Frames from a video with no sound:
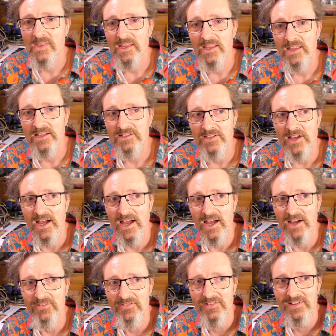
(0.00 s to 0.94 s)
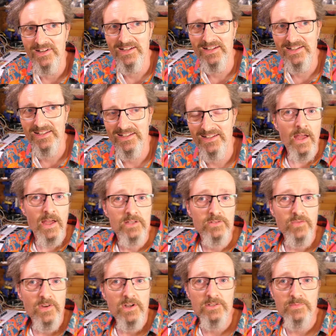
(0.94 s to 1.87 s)
Yes, I have.
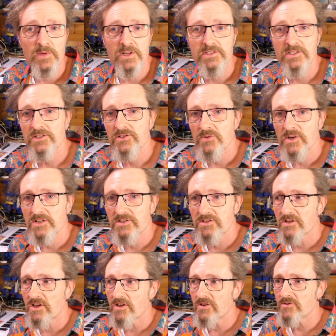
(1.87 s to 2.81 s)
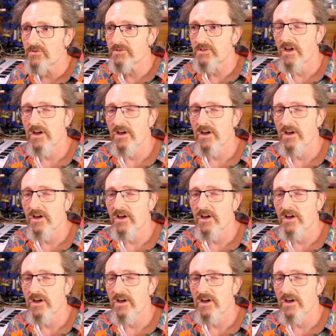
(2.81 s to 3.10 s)
As far as my situation goes,